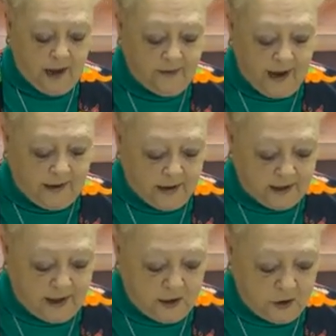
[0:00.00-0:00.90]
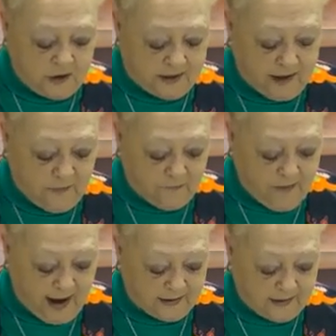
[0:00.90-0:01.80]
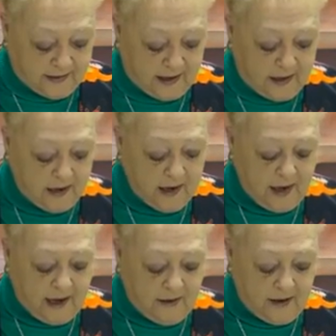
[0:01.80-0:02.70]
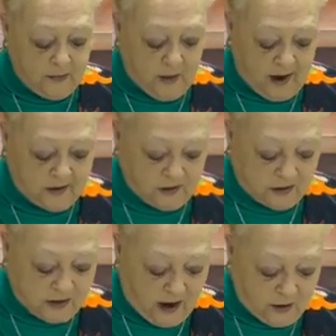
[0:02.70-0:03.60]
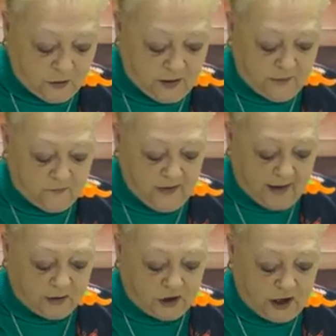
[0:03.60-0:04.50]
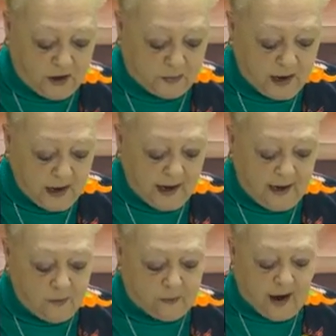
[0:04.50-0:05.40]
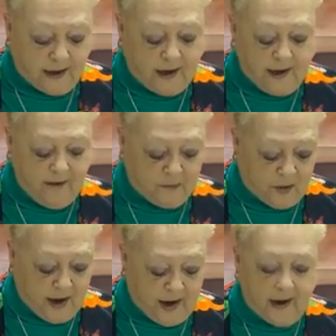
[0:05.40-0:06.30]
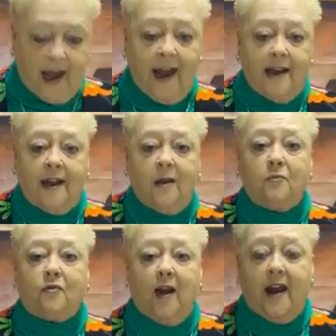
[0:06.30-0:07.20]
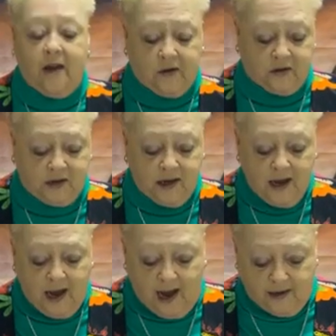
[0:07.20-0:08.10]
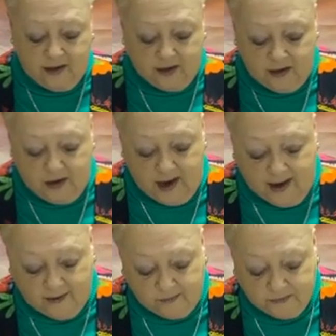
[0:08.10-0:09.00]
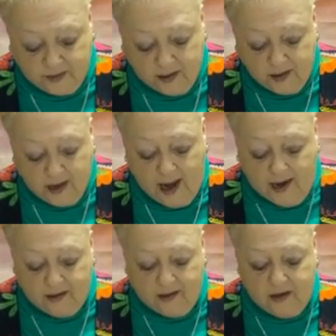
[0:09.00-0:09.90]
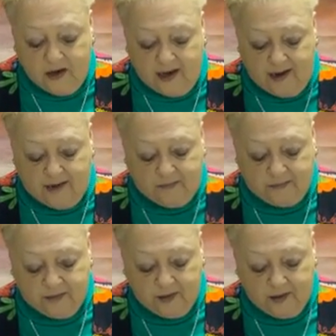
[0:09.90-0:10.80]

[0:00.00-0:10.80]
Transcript: and they continued steadfastly in the apostles' doctrine and fellowship, in breaking of bread and in prayers. Hallelujah. Hallelujah.